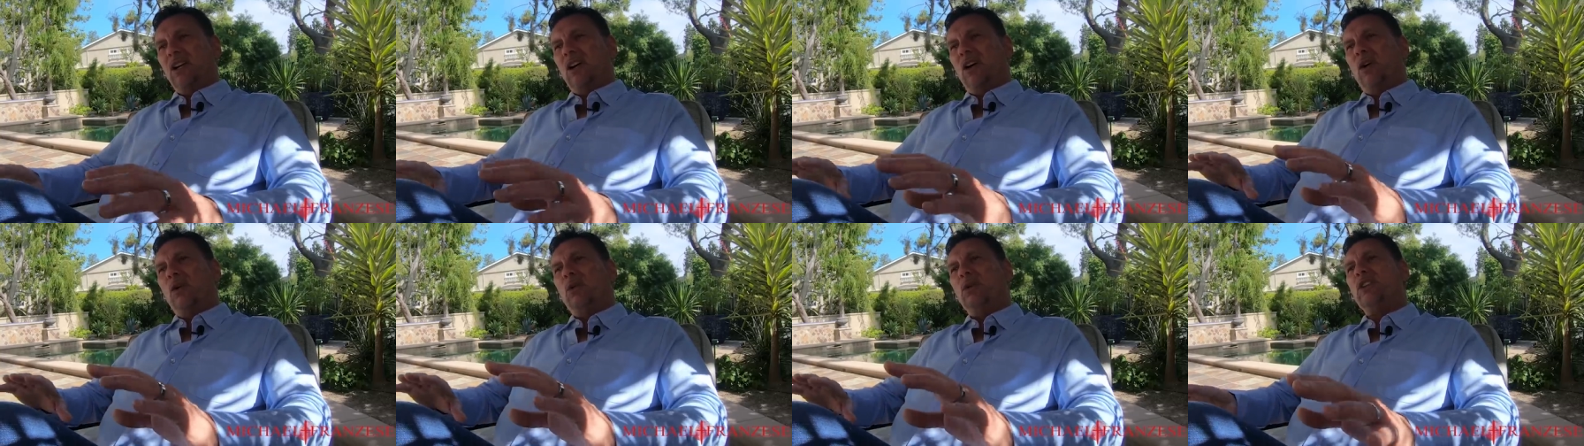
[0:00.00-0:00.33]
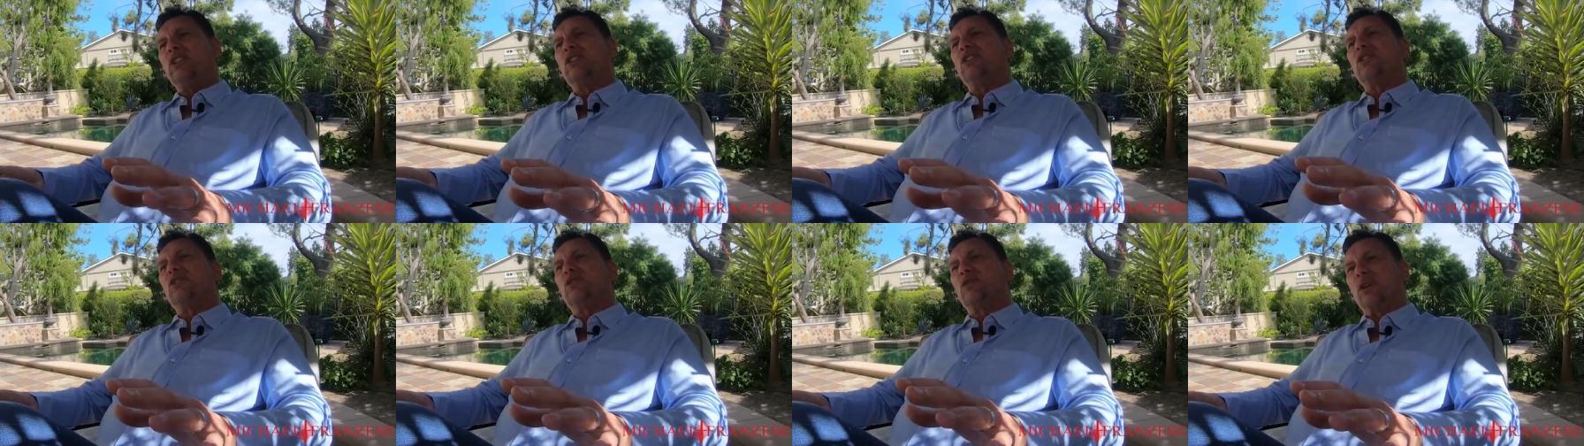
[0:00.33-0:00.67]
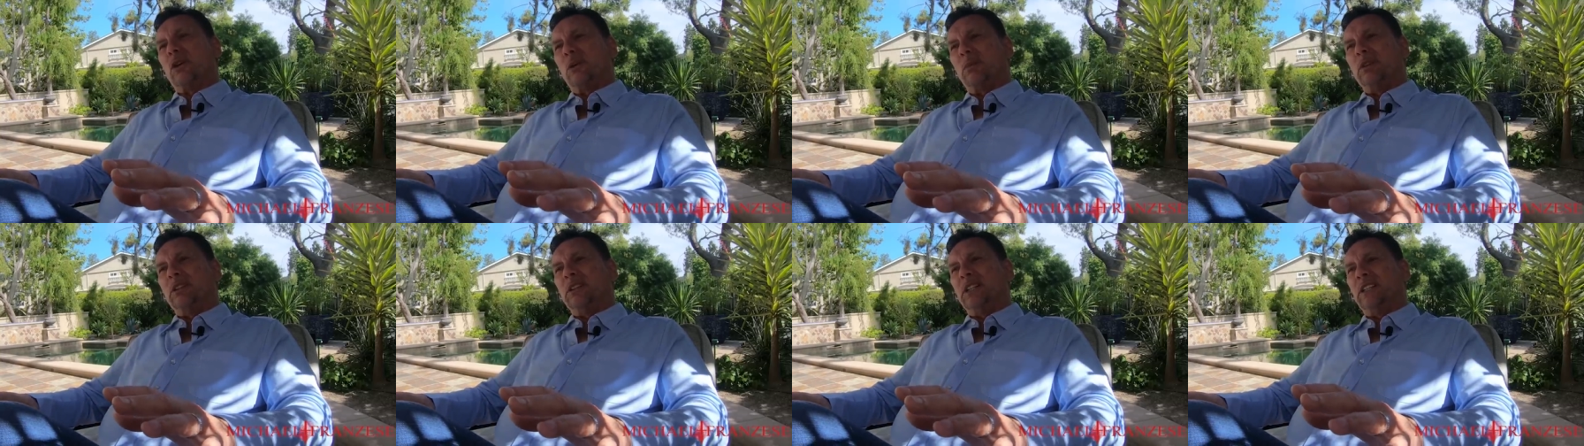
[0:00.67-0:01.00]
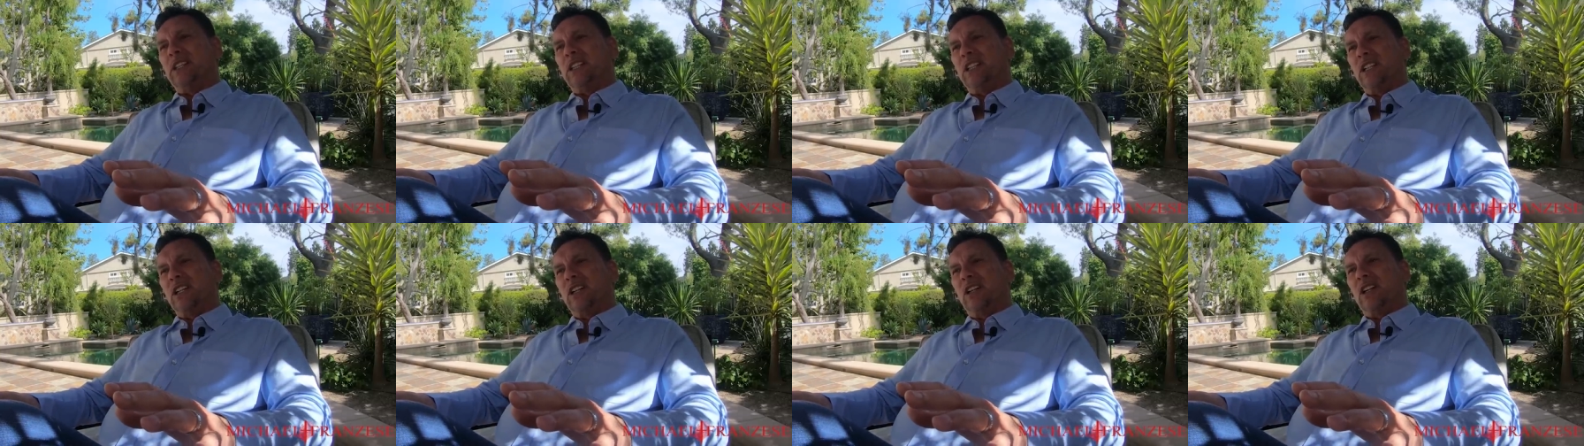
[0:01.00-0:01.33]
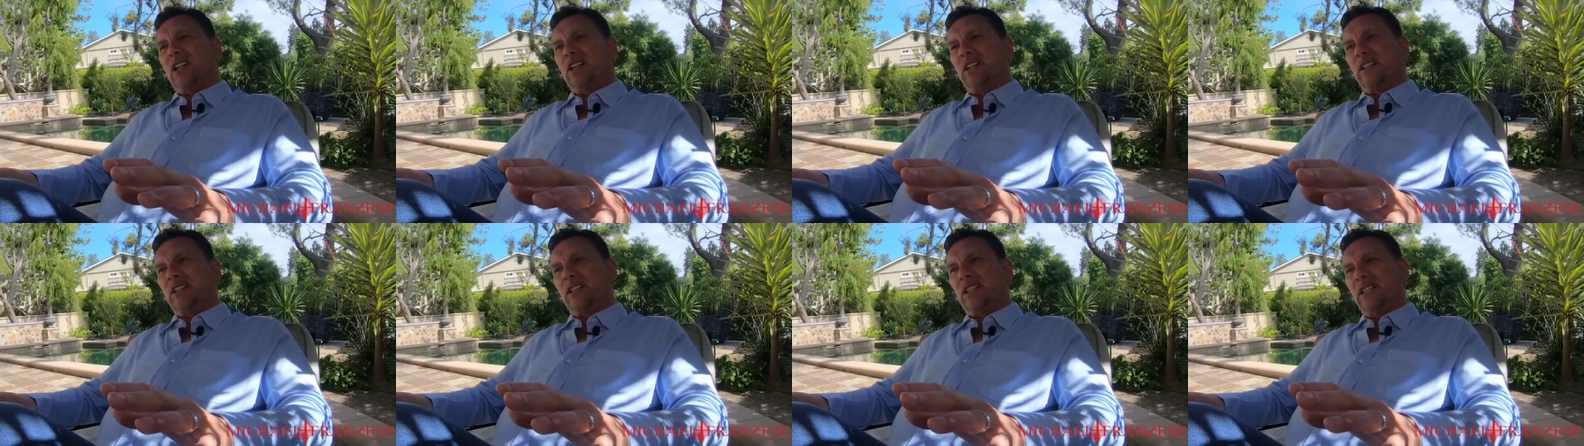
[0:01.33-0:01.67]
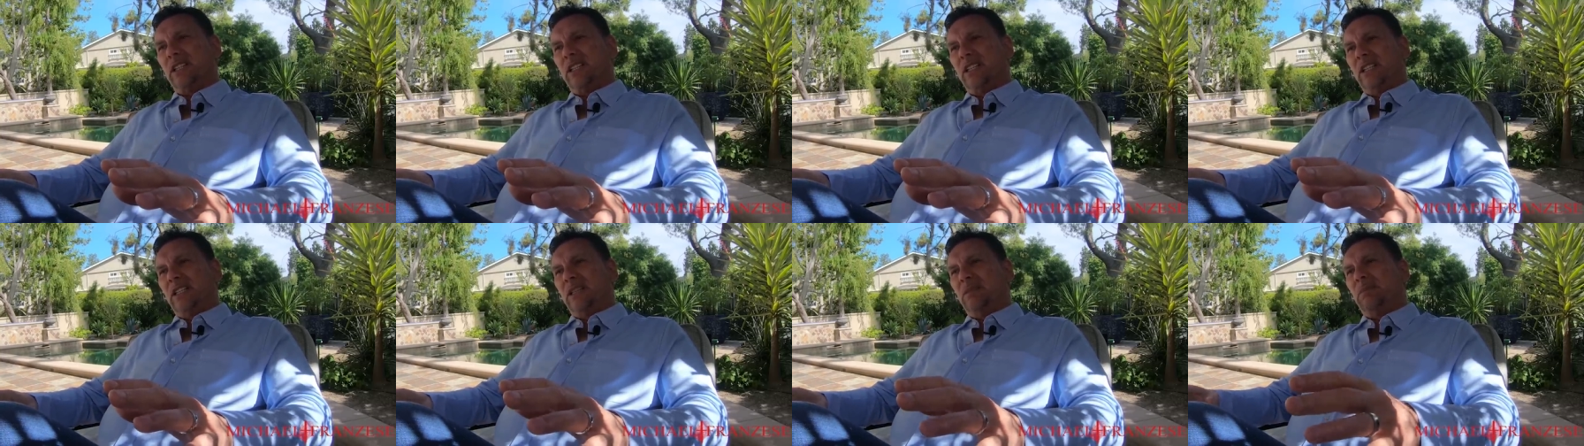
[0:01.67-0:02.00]
always in trouble in the yard.
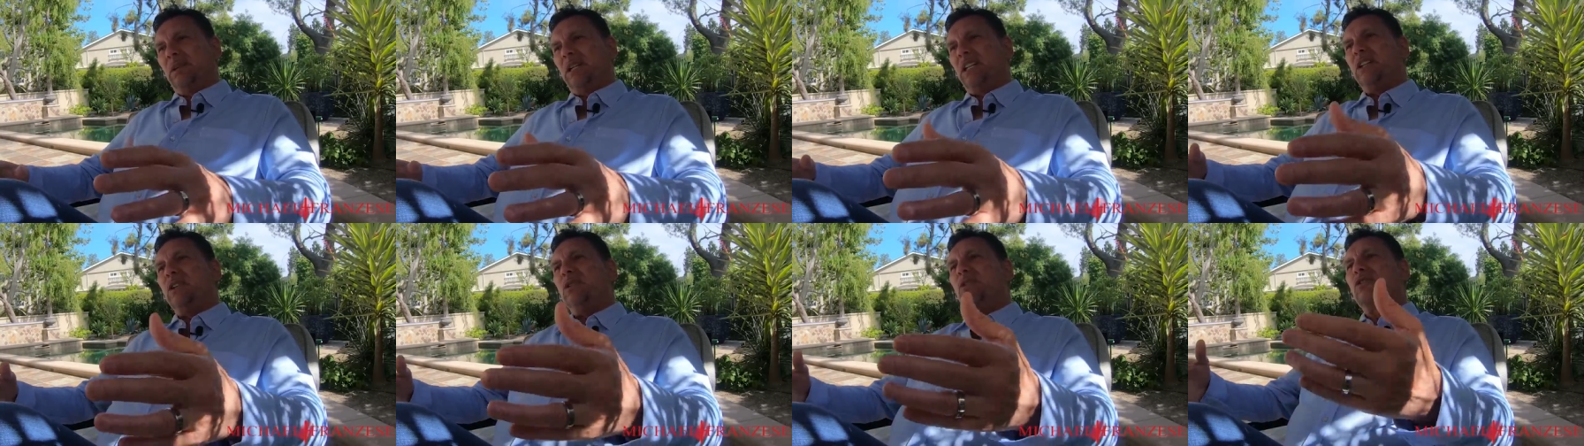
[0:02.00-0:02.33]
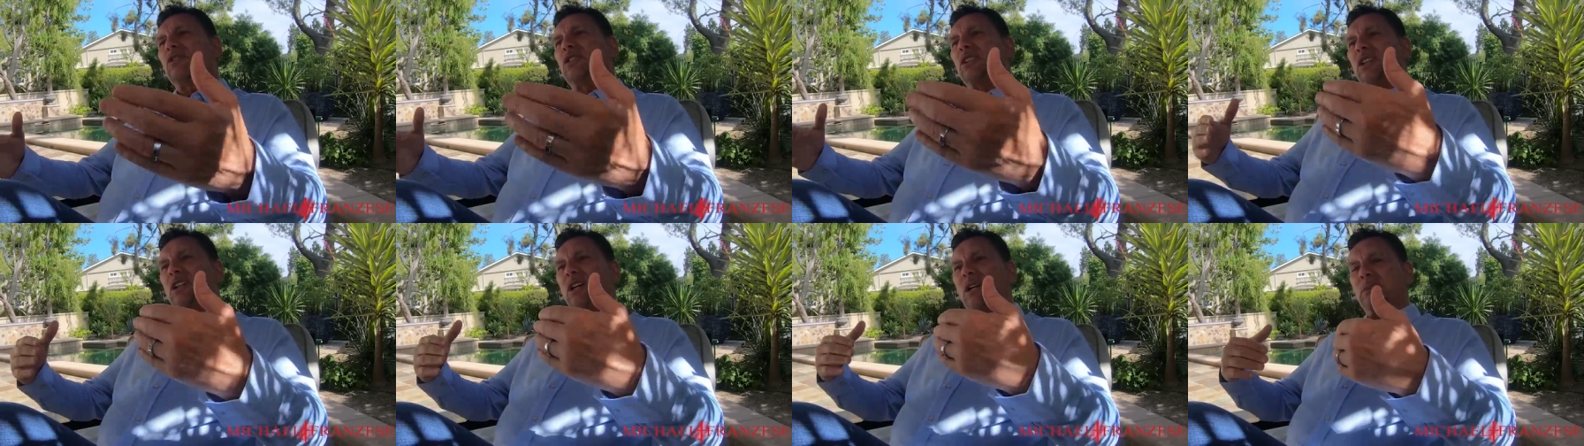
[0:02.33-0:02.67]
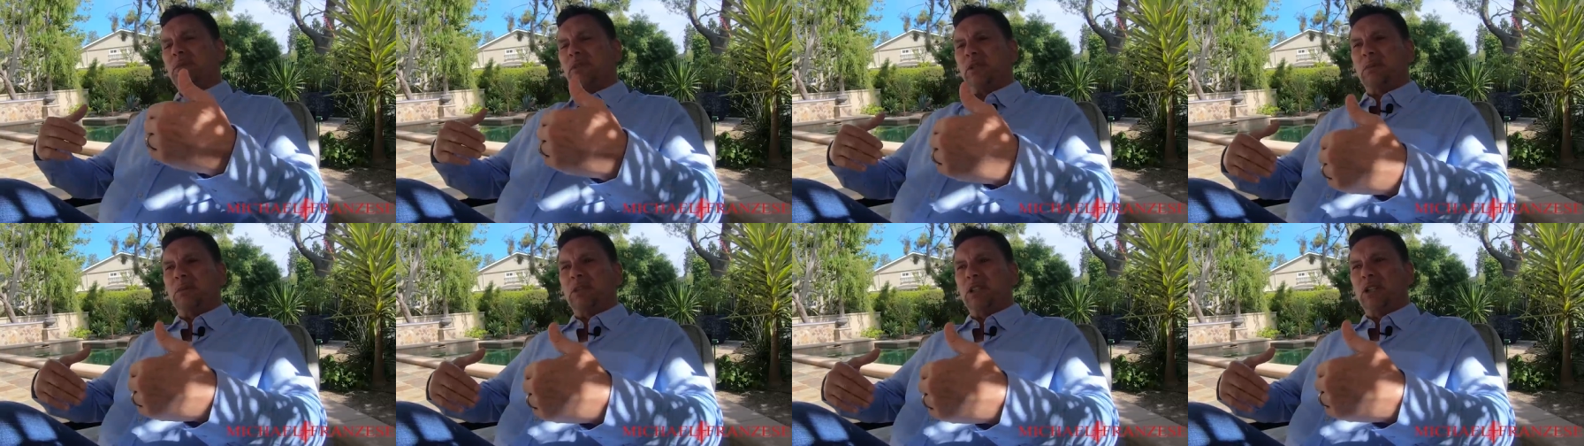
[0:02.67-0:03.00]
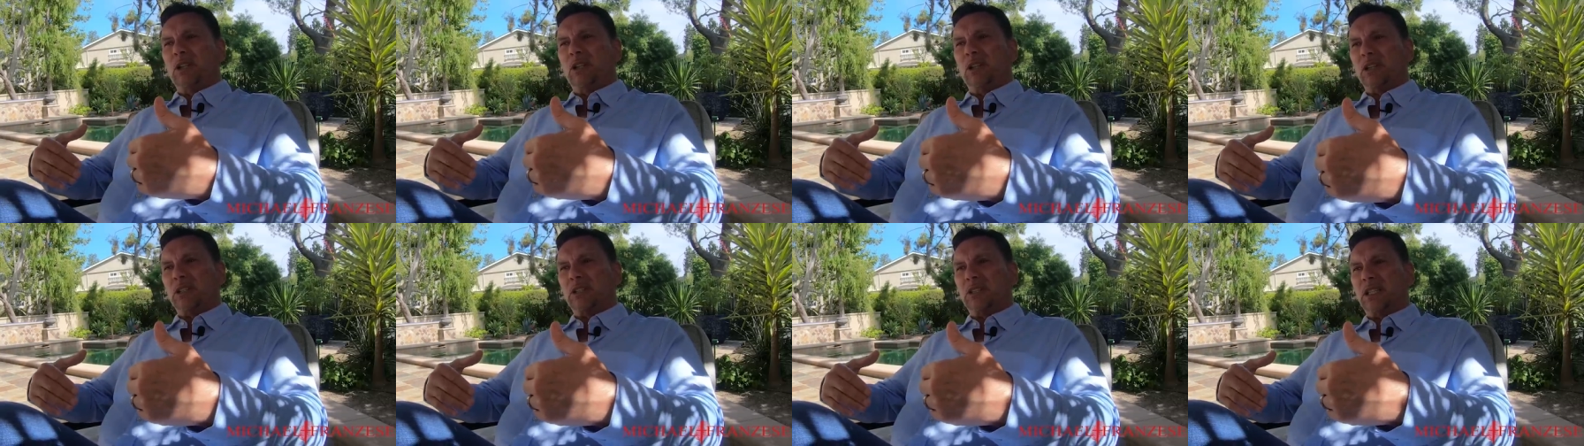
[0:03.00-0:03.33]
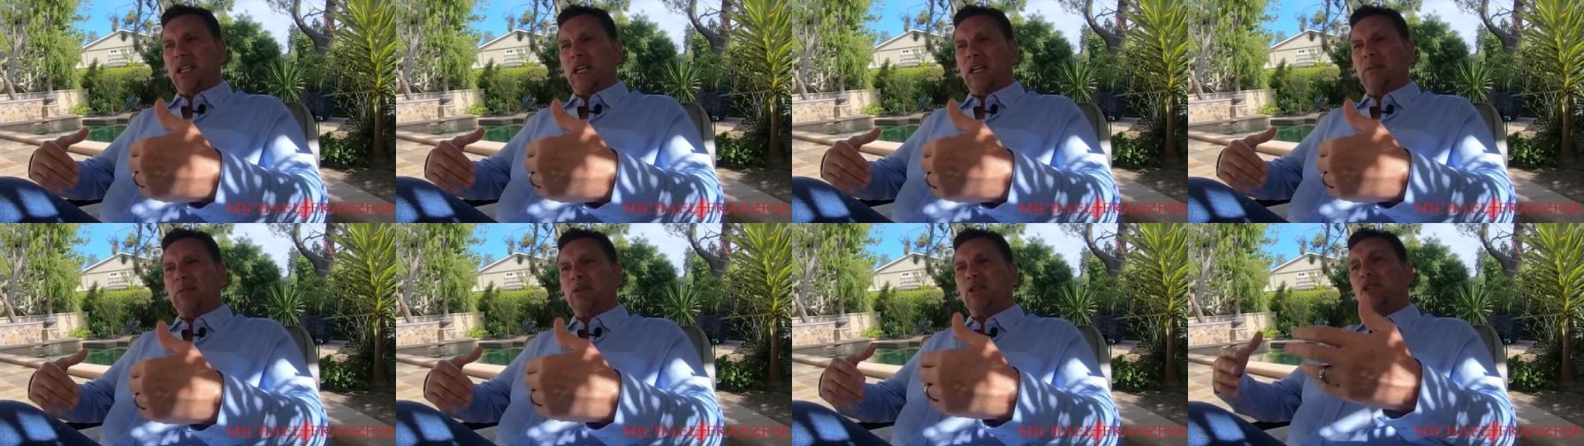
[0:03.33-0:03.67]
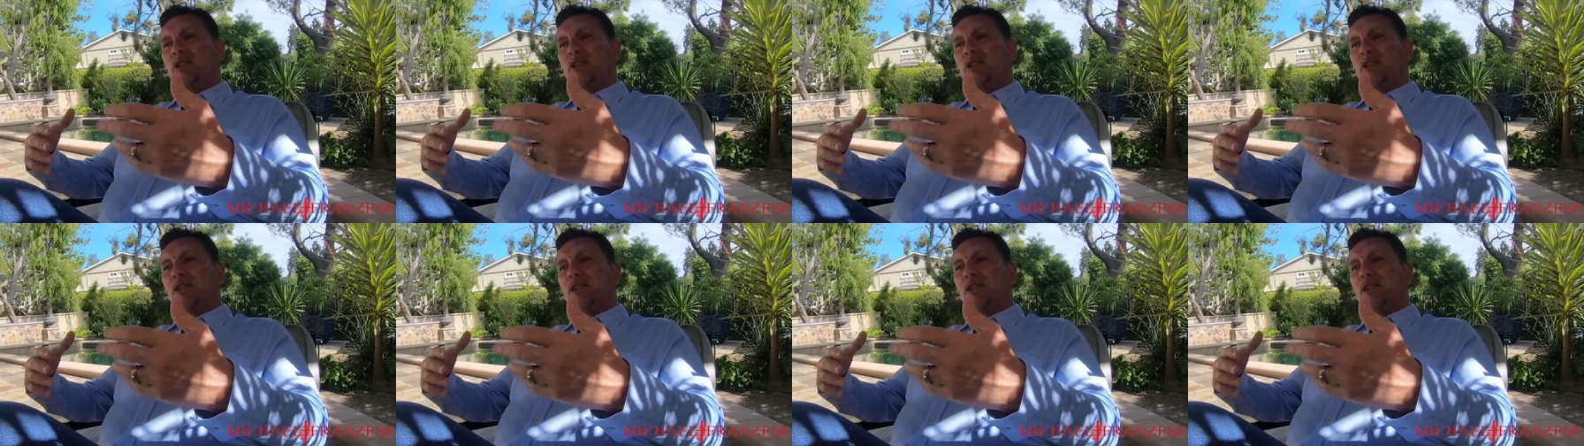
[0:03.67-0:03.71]
But he used to come to me all the time.